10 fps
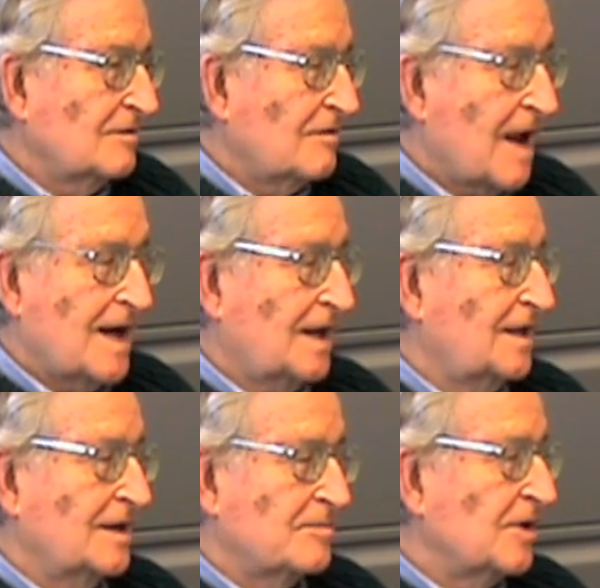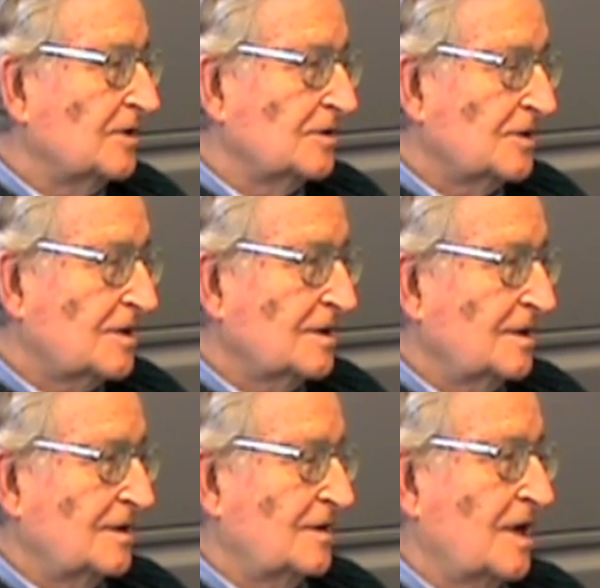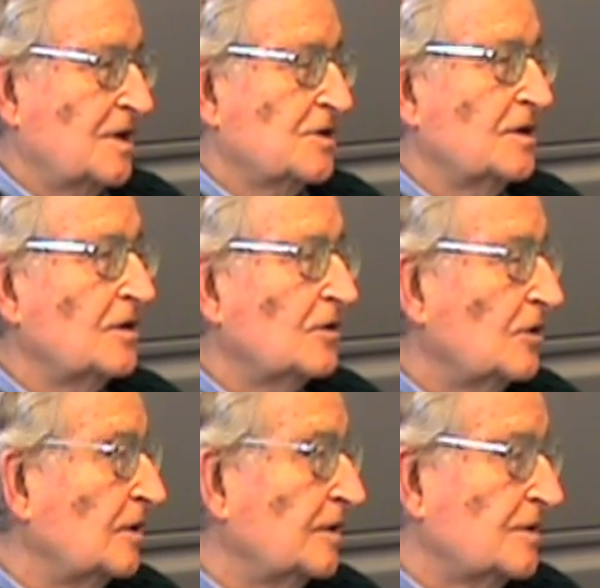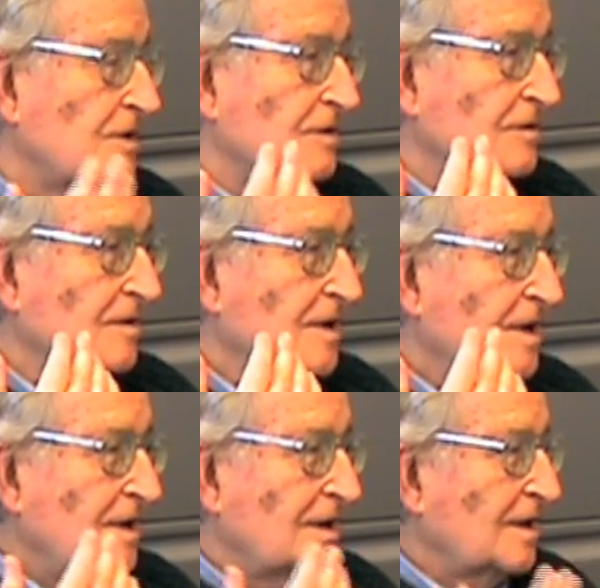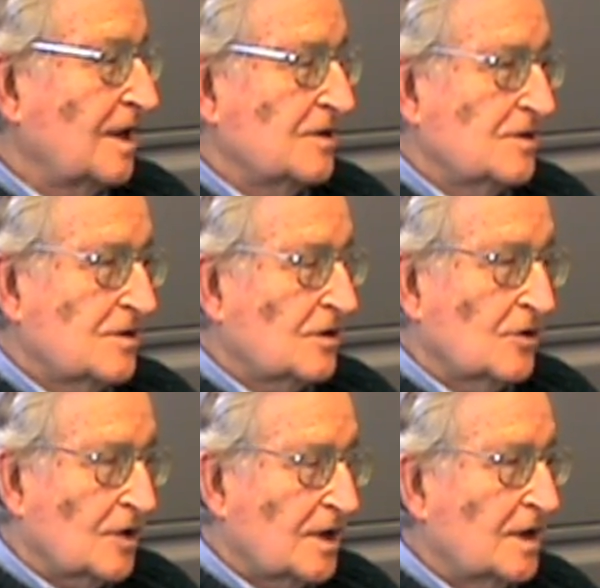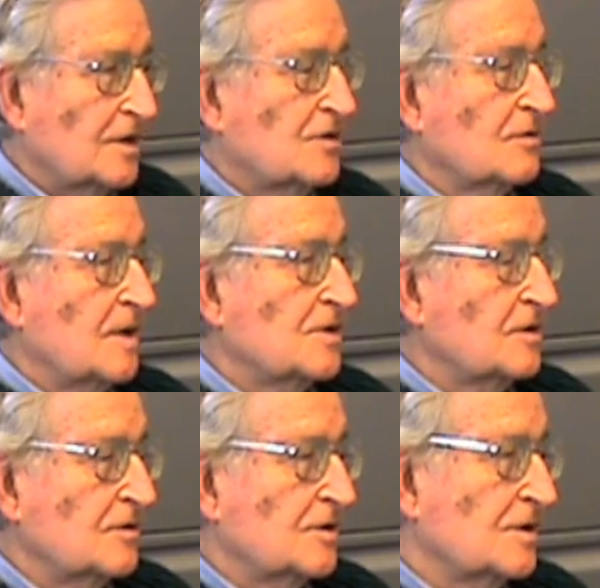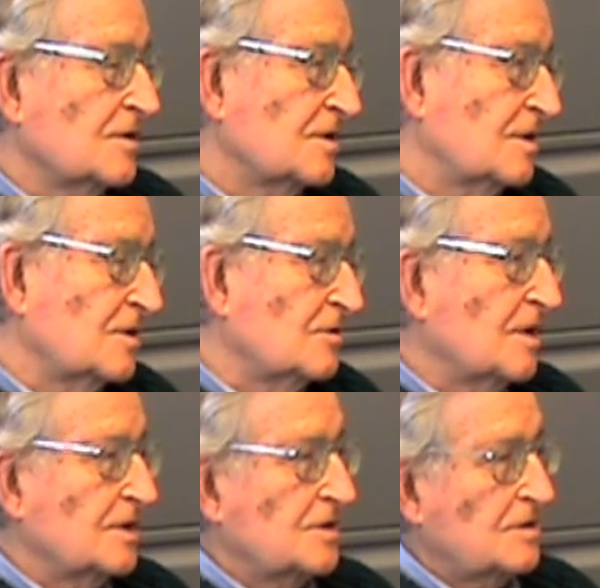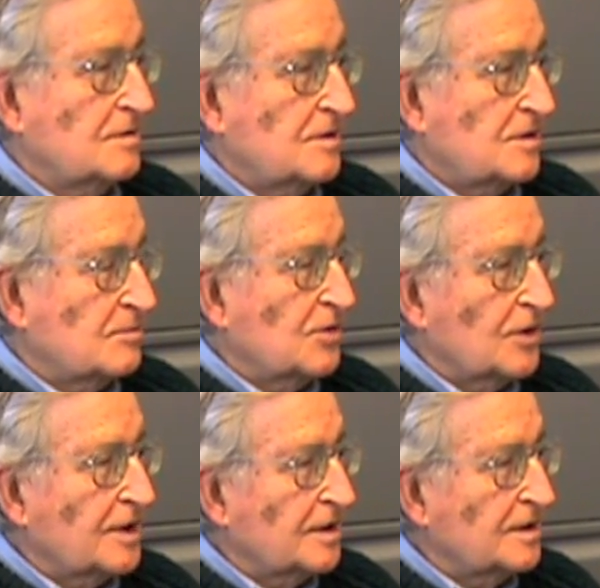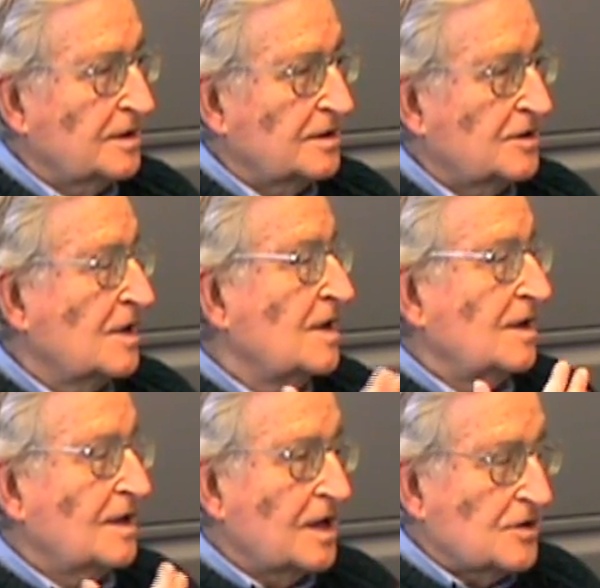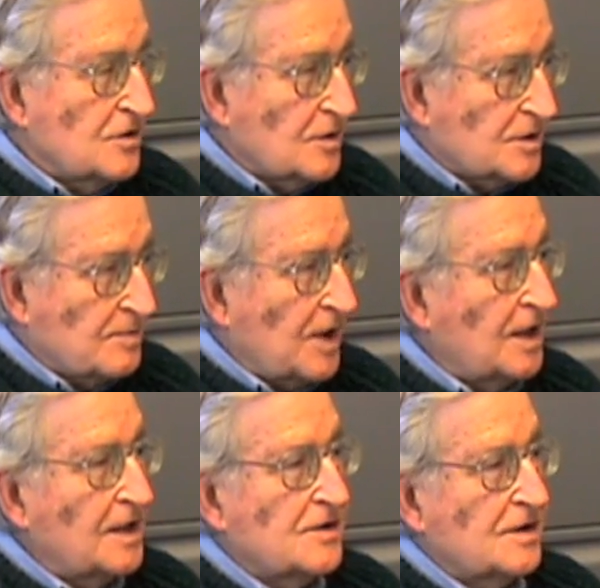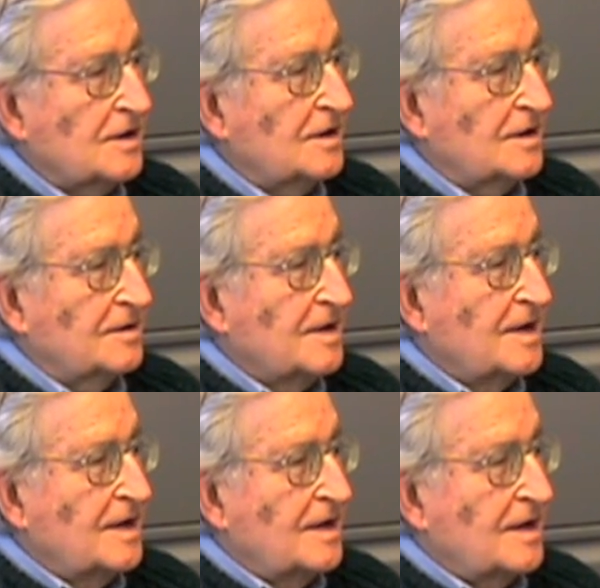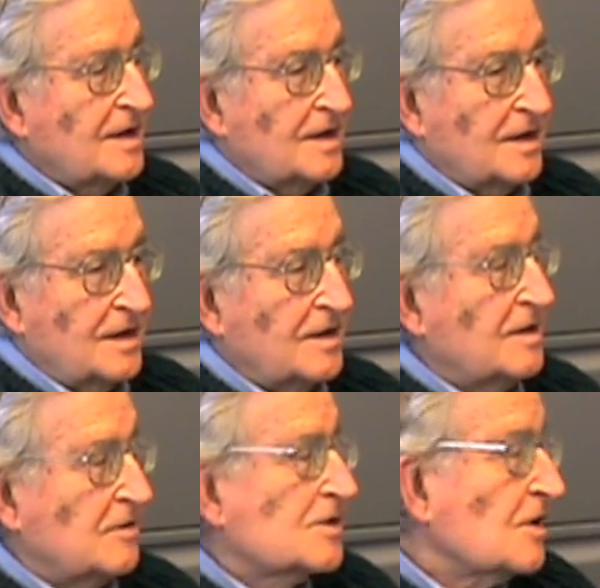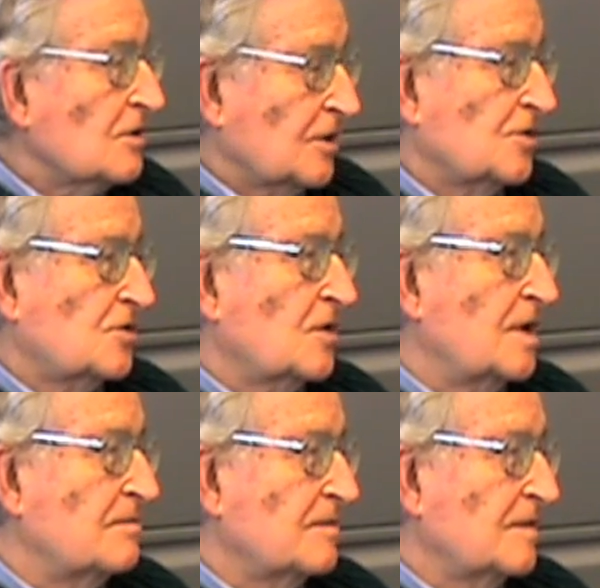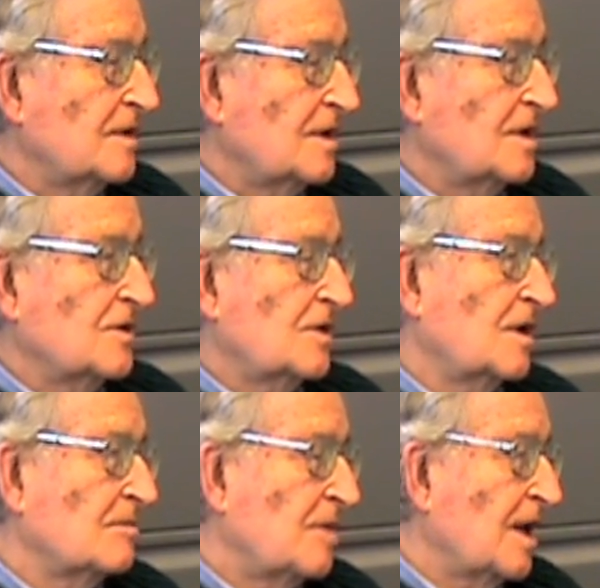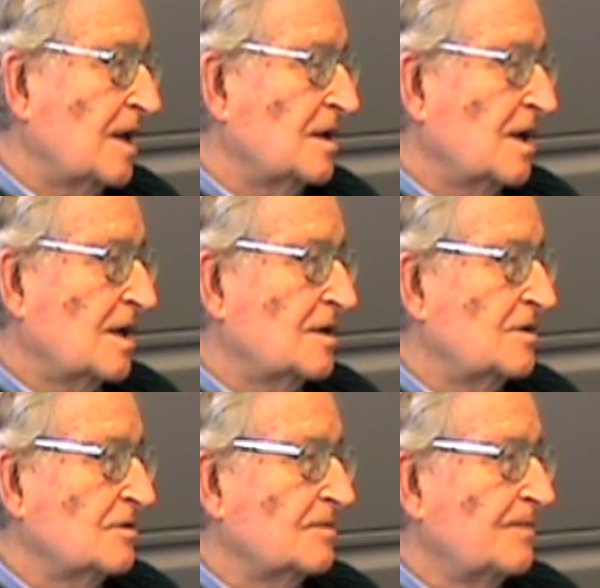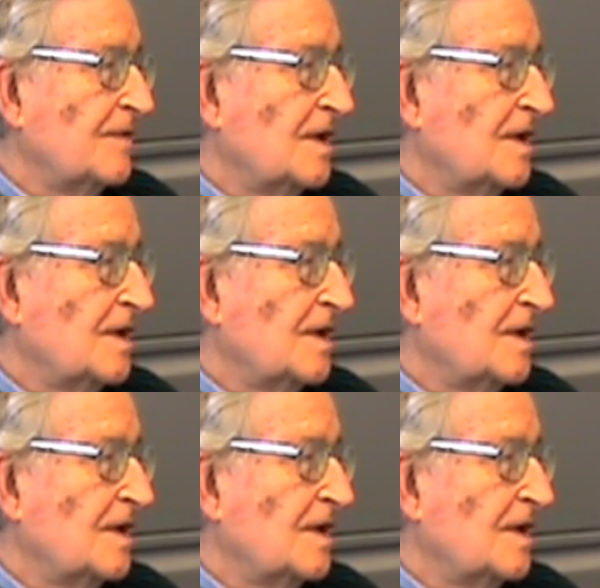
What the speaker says: radically opposed to international law. It's against Security Council resolutions that the U.S. supported. It's against U.S. policy. And it was so extreme that his campaign had to